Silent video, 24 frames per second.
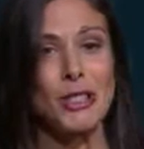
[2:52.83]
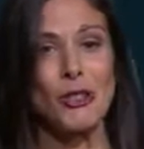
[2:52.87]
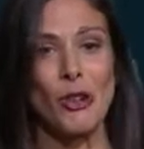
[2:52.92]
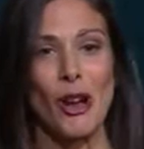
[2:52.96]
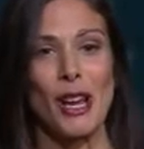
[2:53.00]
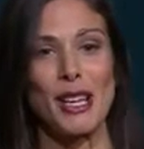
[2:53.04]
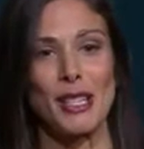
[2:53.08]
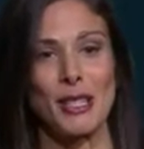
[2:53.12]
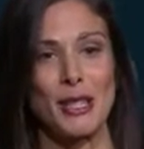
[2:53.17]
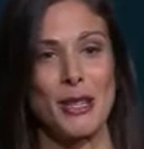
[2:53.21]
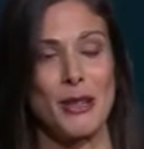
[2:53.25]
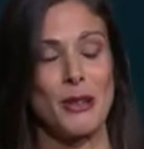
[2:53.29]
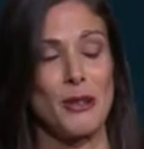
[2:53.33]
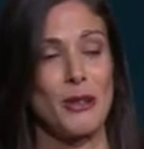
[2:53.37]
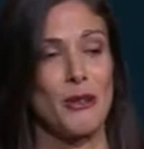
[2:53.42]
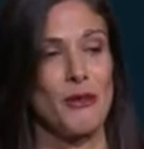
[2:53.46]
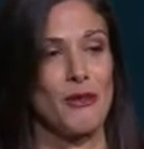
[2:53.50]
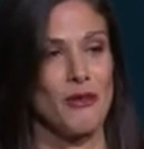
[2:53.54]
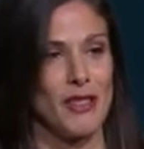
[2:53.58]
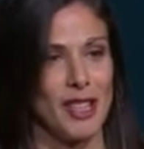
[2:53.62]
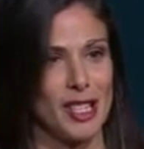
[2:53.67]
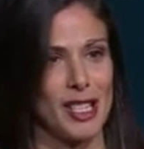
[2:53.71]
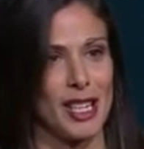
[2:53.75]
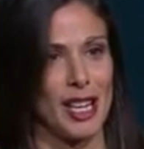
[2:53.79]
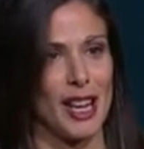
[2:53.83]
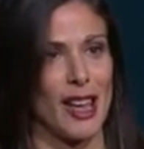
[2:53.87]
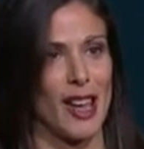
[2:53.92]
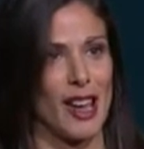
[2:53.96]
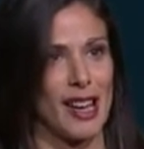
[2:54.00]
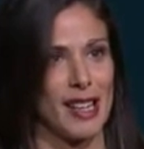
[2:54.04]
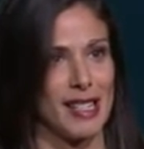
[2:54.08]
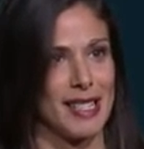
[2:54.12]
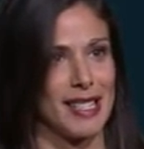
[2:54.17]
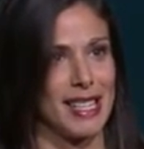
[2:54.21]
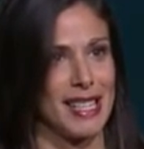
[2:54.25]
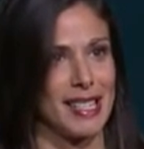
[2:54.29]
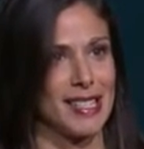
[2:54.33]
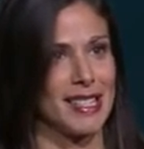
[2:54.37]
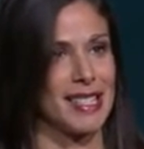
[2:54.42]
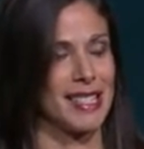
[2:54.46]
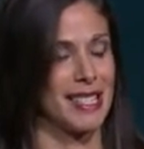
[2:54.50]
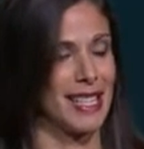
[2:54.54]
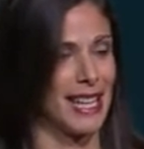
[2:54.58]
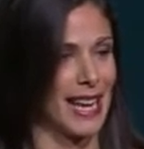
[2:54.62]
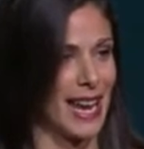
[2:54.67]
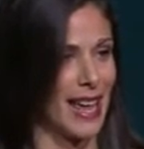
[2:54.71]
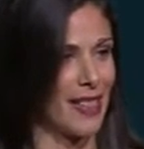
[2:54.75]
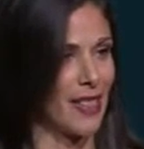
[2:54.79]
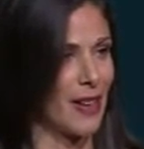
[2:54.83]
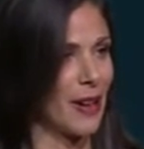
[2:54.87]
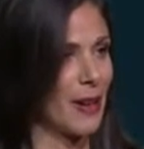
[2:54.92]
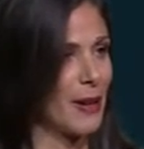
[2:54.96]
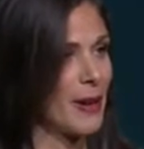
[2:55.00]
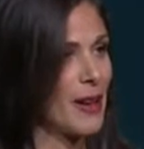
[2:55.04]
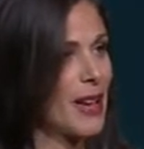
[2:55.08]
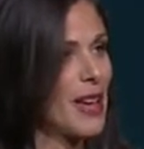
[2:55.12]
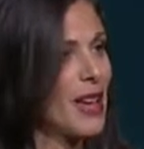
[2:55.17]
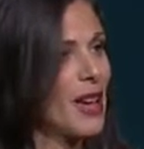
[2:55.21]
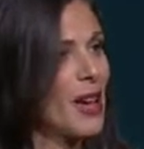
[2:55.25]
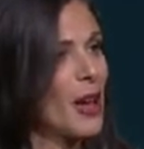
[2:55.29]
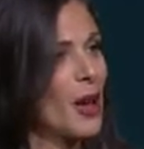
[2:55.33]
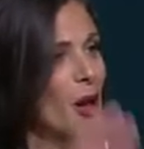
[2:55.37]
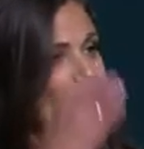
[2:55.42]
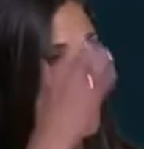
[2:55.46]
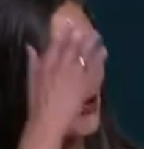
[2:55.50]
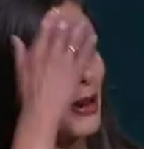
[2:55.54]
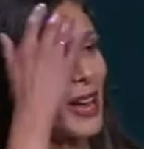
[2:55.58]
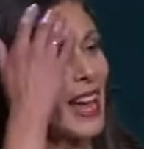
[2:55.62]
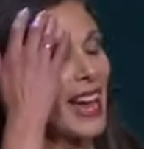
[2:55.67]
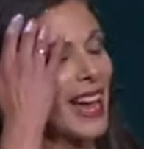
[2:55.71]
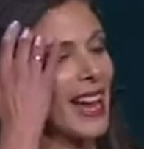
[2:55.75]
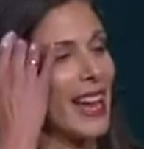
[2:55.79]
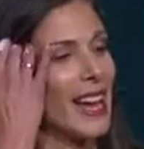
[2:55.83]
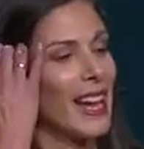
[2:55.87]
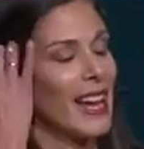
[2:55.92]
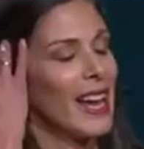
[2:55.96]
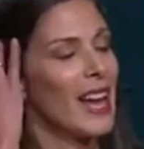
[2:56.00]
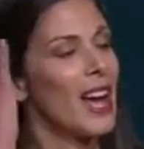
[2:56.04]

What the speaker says: try to visualize this together. Okay,